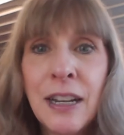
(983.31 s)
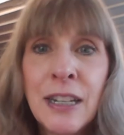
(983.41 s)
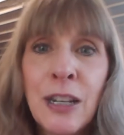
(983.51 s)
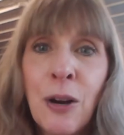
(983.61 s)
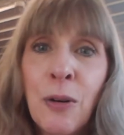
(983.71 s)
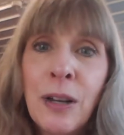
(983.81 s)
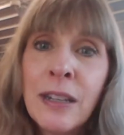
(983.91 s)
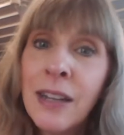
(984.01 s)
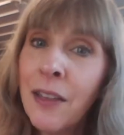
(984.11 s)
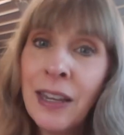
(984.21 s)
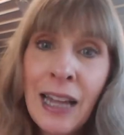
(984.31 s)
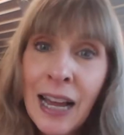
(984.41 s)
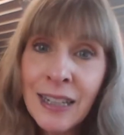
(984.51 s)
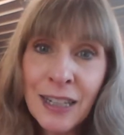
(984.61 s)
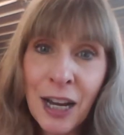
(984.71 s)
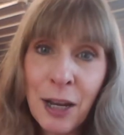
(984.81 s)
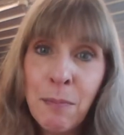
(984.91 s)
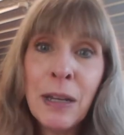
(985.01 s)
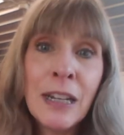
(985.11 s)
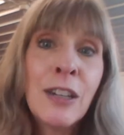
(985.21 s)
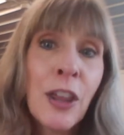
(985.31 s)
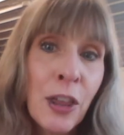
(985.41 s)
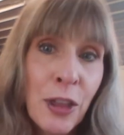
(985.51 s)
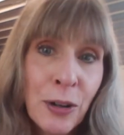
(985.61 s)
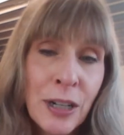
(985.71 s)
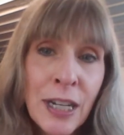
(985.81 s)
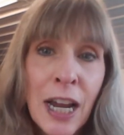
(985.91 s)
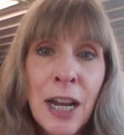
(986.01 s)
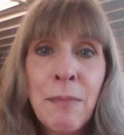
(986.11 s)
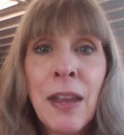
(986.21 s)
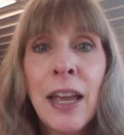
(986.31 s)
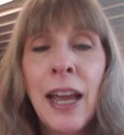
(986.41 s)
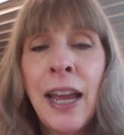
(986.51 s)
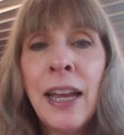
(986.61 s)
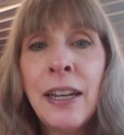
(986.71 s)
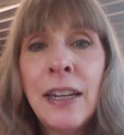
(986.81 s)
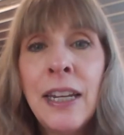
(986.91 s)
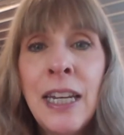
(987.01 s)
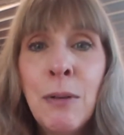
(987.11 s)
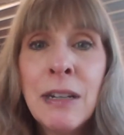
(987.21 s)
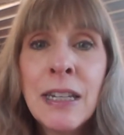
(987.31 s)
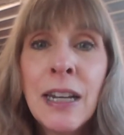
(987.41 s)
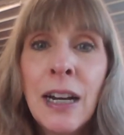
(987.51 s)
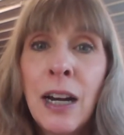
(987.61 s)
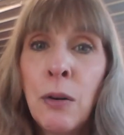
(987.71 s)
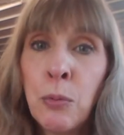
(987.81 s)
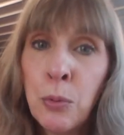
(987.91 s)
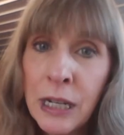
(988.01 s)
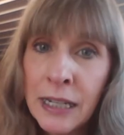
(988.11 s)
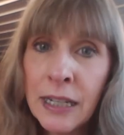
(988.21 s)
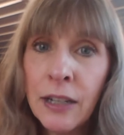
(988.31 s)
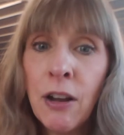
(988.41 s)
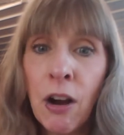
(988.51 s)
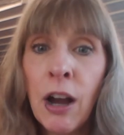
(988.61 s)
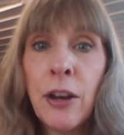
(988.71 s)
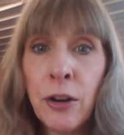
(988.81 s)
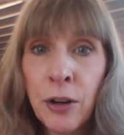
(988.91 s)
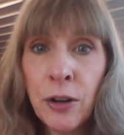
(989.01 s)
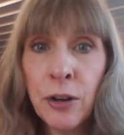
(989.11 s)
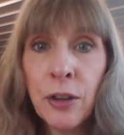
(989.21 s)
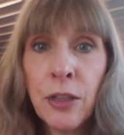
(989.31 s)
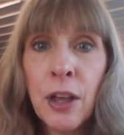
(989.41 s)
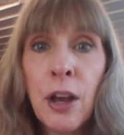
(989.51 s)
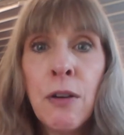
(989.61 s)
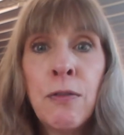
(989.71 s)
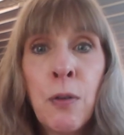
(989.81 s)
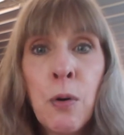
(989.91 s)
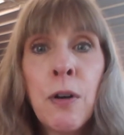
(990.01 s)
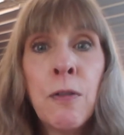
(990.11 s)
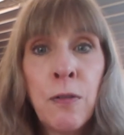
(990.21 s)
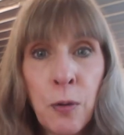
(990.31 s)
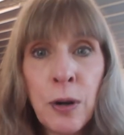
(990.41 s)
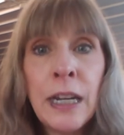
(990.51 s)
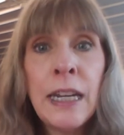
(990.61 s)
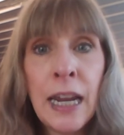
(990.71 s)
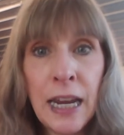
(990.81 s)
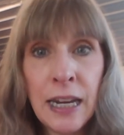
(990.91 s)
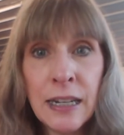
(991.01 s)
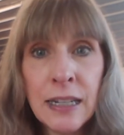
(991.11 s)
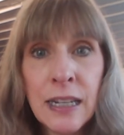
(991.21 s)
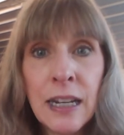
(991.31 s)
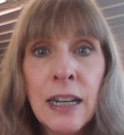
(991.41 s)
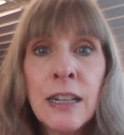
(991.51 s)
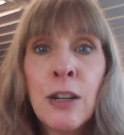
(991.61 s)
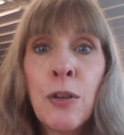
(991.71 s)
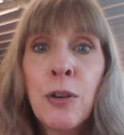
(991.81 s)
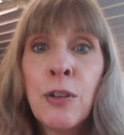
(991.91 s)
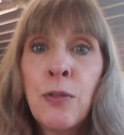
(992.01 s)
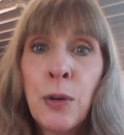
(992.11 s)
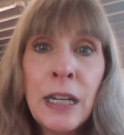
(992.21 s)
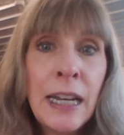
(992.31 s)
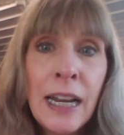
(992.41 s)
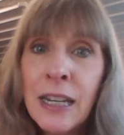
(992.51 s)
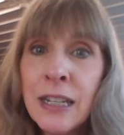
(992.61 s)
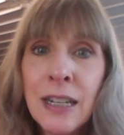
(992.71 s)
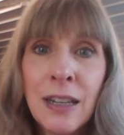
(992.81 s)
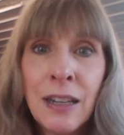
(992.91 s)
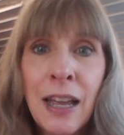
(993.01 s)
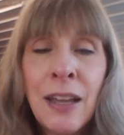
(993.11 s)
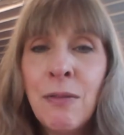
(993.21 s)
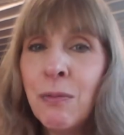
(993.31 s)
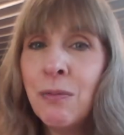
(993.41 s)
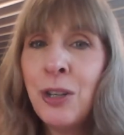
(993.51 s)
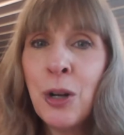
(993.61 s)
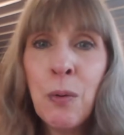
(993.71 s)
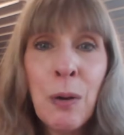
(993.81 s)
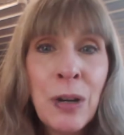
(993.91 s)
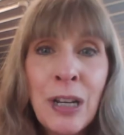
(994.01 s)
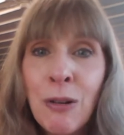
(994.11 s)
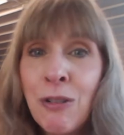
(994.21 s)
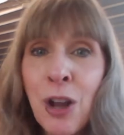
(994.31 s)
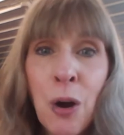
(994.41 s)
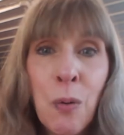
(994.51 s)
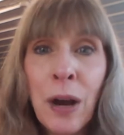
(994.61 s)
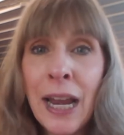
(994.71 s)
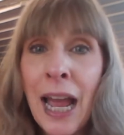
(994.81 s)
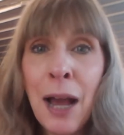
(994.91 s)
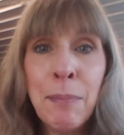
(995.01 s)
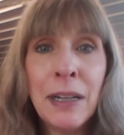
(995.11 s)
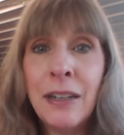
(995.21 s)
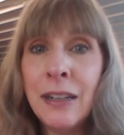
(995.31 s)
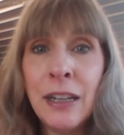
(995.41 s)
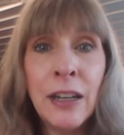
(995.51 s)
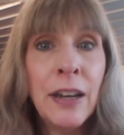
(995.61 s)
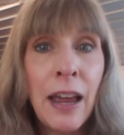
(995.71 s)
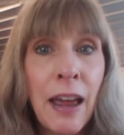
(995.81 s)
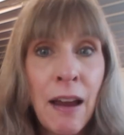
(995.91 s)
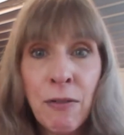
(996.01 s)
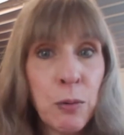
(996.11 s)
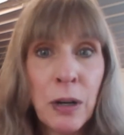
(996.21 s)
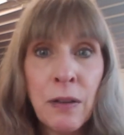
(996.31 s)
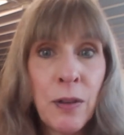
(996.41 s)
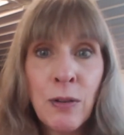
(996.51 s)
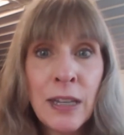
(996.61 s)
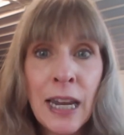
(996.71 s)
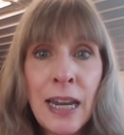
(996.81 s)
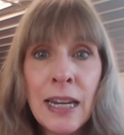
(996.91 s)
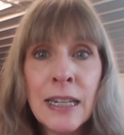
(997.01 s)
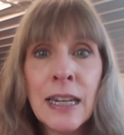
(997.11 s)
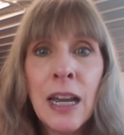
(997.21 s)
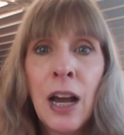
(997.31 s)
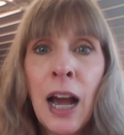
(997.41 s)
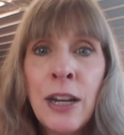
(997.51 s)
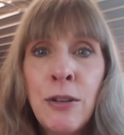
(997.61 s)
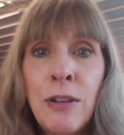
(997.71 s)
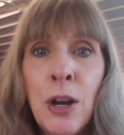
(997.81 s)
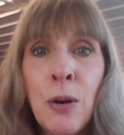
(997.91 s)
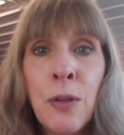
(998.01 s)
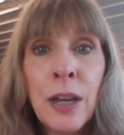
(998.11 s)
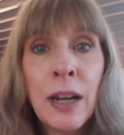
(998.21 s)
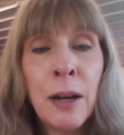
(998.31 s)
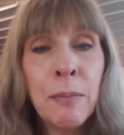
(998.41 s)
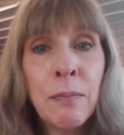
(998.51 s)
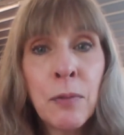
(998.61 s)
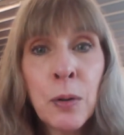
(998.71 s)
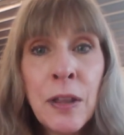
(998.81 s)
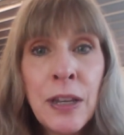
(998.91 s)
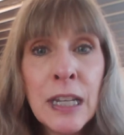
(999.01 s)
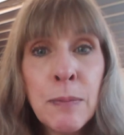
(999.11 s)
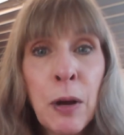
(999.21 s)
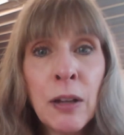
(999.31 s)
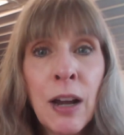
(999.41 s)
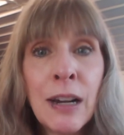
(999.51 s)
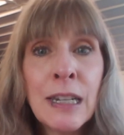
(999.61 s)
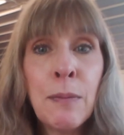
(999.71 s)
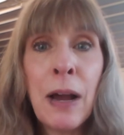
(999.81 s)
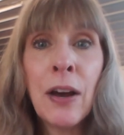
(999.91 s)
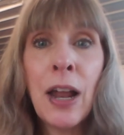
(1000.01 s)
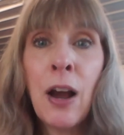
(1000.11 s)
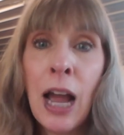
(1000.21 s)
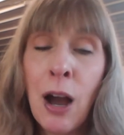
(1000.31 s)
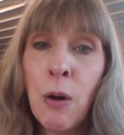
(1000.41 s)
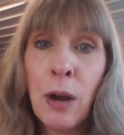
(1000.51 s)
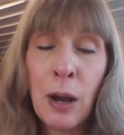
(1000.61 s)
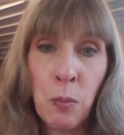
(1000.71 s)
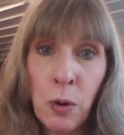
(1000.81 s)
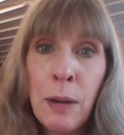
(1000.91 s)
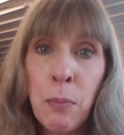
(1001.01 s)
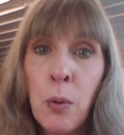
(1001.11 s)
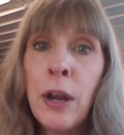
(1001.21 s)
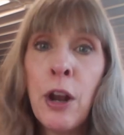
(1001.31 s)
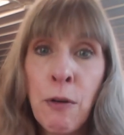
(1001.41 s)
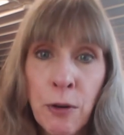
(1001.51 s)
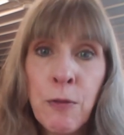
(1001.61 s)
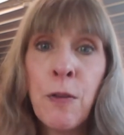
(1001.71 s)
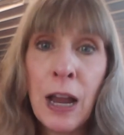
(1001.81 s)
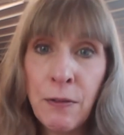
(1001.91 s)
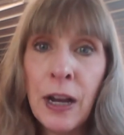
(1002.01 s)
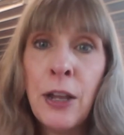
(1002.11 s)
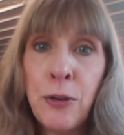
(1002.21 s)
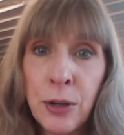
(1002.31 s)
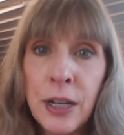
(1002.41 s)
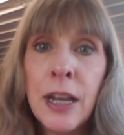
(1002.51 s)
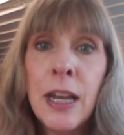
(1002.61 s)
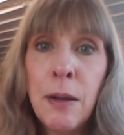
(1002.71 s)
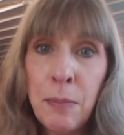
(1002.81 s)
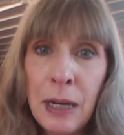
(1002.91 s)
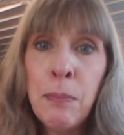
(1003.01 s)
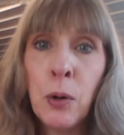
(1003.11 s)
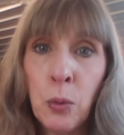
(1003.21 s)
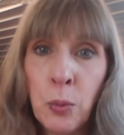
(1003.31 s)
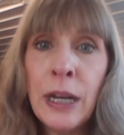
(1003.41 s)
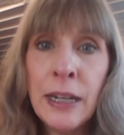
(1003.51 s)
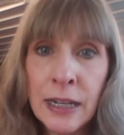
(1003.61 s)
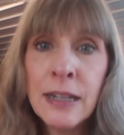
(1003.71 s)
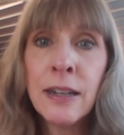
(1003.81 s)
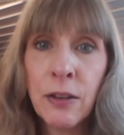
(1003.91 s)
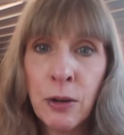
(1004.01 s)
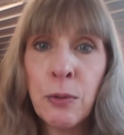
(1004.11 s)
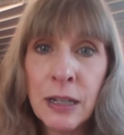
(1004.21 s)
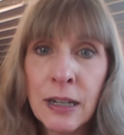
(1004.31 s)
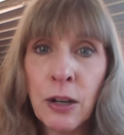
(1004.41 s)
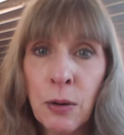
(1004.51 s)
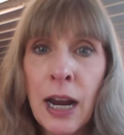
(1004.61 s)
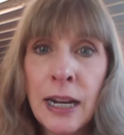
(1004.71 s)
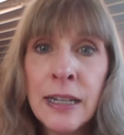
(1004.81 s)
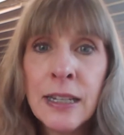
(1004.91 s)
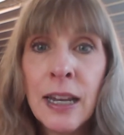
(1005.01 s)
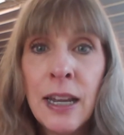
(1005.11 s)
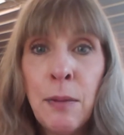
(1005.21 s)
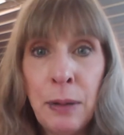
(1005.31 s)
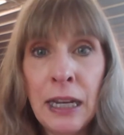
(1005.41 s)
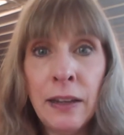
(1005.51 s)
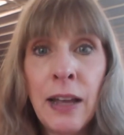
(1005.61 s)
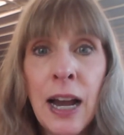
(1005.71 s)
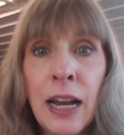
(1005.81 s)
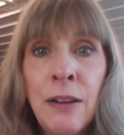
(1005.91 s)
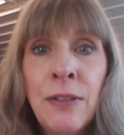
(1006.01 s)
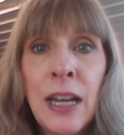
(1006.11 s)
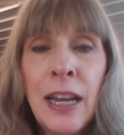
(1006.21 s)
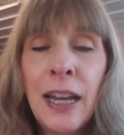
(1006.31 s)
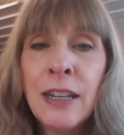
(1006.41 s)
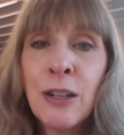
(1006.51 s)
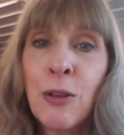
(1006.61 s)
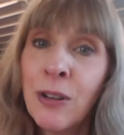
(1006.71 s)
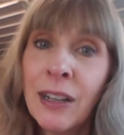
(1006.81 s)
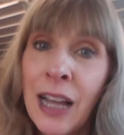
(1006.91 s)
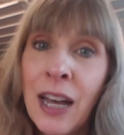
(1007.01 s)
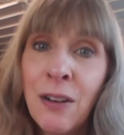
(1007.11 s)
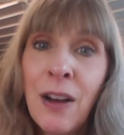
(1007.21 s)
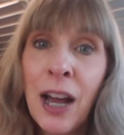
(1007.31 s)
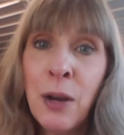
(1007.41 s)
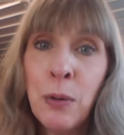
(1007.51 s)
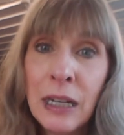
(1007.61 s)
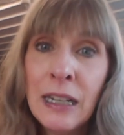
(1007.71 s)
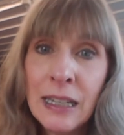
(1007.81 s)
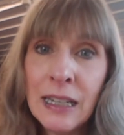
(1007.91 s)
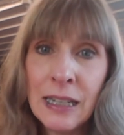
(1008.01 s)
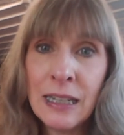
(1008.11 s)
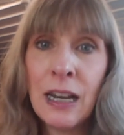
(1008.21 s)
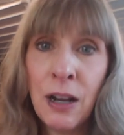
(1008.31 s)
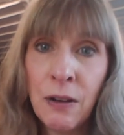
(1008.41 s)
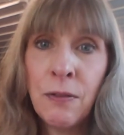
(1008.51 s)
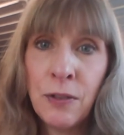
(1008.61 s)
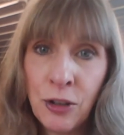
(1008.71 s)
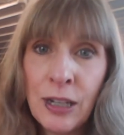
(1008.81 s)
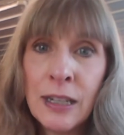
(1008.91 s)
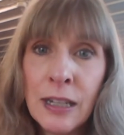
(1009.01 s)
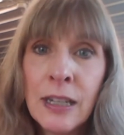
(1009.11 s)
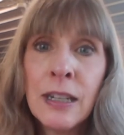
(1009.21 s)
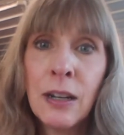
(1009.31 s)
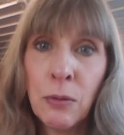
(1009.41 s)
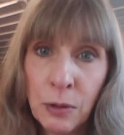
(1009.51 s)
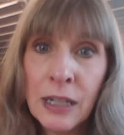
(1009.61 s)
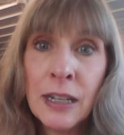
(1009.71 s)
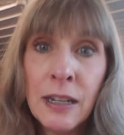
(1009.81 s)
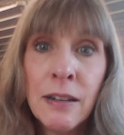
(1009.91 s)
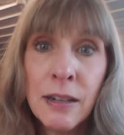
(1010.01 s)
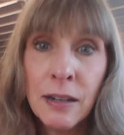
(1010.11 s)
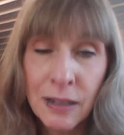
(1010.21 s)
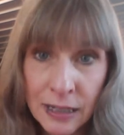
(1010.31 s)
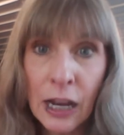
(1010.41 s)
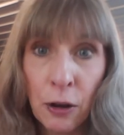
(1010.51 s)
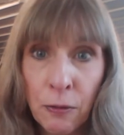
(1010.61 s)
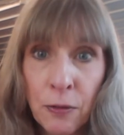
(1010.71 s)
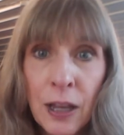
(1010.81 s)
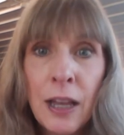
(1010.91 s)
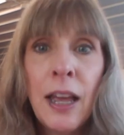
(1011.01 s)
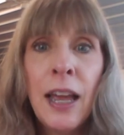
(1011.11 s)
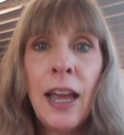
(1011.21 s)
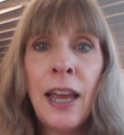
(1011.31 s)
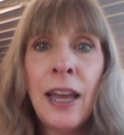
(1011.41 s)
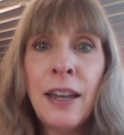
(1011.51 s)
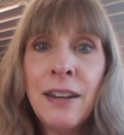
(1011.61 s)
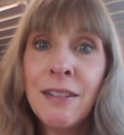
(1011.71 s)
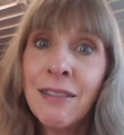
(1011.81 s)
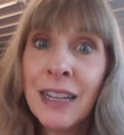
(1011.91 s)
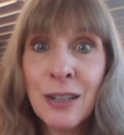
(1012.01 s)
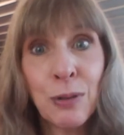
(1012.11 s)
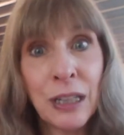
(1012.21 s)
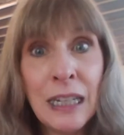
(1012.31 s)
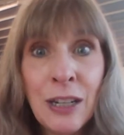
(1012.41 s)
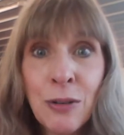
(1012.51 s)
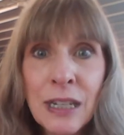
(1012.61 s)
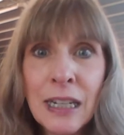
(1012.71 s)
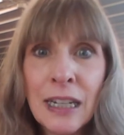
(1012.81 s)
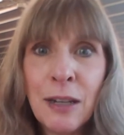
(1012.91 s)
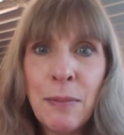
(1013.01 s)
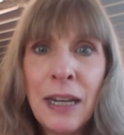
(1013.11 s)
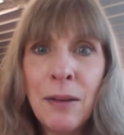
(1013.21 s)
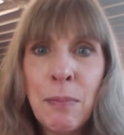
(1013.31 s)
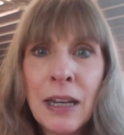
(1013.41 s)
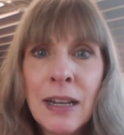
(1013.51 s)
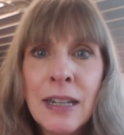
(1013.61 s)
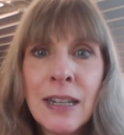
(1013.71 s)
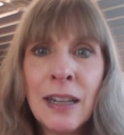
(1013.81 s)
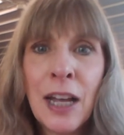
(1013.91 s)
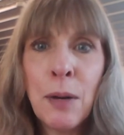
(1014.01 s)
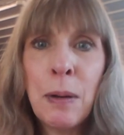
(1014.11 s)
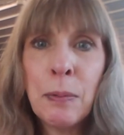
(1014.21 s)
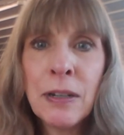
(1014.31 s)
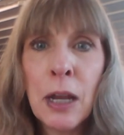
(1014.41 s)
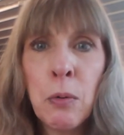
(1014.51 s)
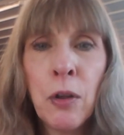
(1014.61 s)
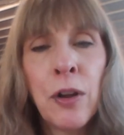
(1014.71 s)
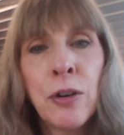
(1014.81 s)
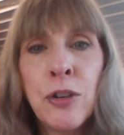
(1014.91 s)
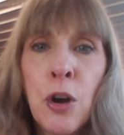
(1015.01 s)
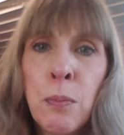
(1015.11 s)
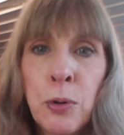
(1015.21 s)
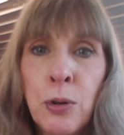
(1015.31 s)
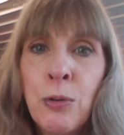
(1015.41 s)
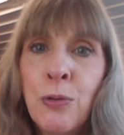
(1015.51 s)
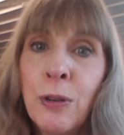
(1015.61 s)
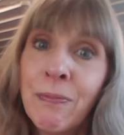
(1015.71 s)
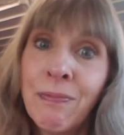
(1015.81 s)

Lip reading: So it's not the last time, but it's the third time. And he was risen on earth for 40 days. So there's 40 days, and you know what? We don't know what happened in every one of those days. I do know that Corinthians, Paul talks about how at one point over 500 people witnessed the risen Christ being alive. And so there's a lot of eyewitnesses of Jesus' risen self. And that's really interesting to me, because a lot of people say, well, there's no proof.